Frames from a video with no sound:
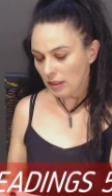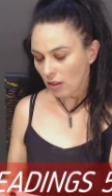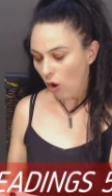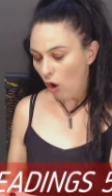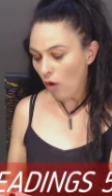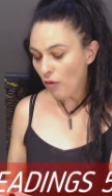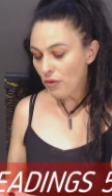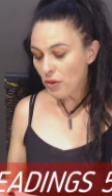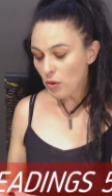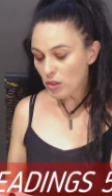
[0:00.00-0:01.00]
of
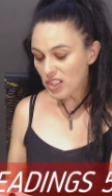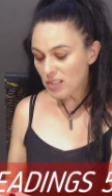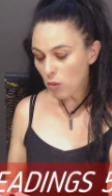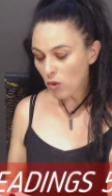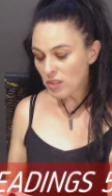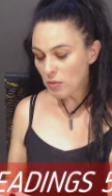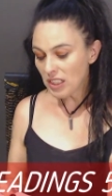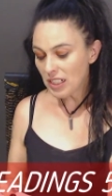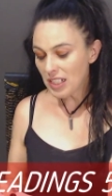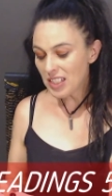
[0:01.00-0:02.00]
the
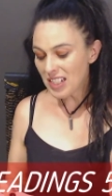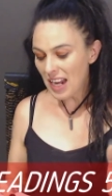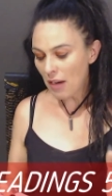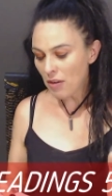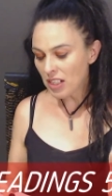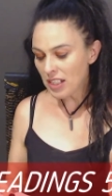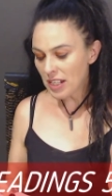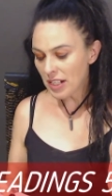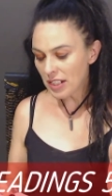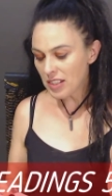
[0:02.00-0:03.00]
responsibilities inherently in
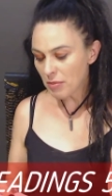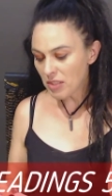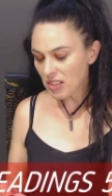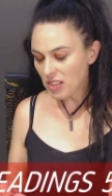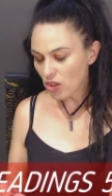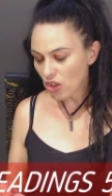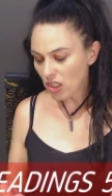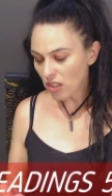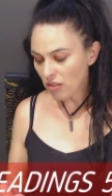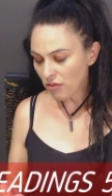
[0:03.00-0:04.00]
accepting such a
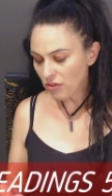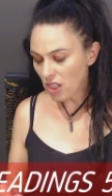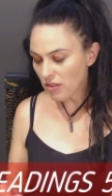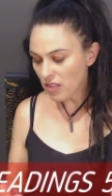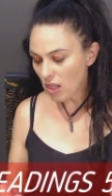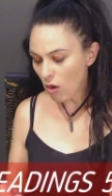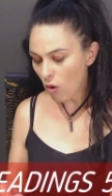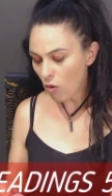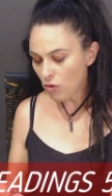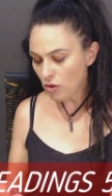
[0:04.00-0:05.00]
gift. The
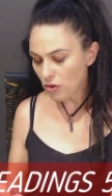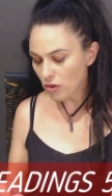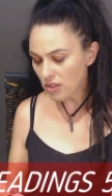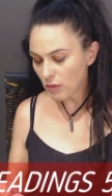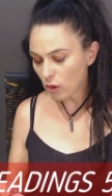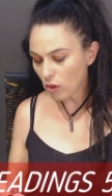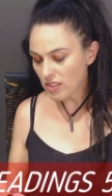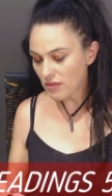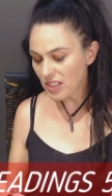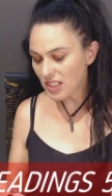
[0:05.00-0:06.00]
old Norse
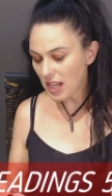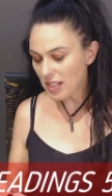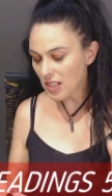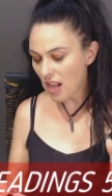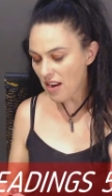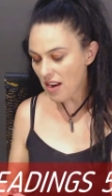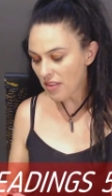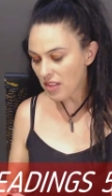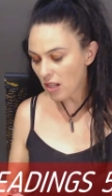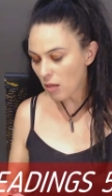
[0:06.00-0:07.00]
philosopher says
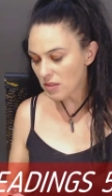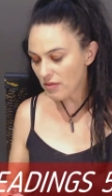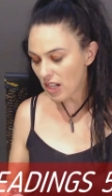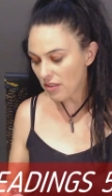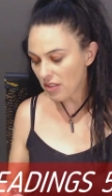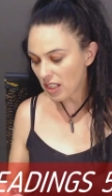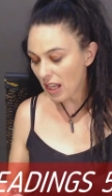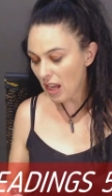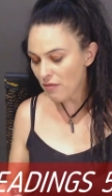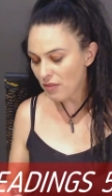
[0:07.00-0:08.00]
nothing comes for nothing,
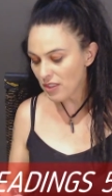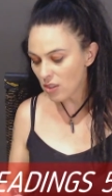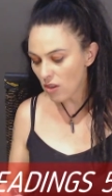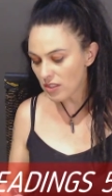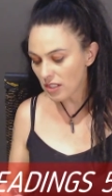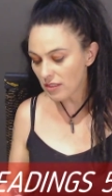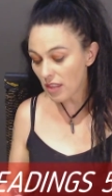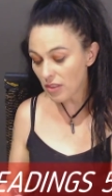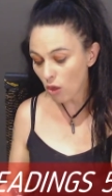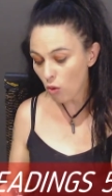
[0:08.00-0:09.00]
emphasizing that
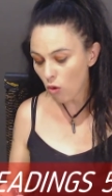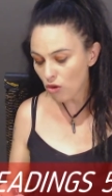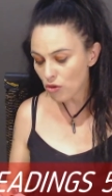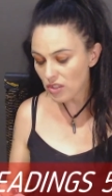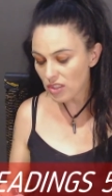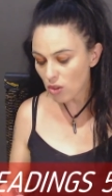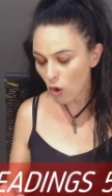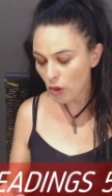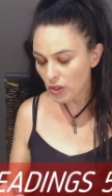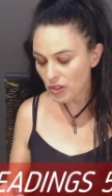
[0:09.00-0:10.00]
the quadrant's
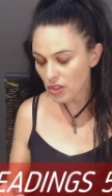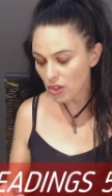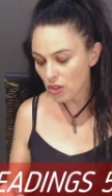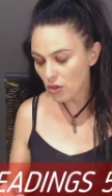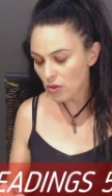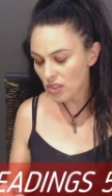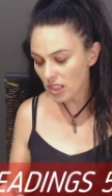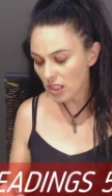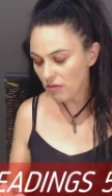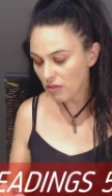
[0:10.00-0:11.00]
onus to use the gift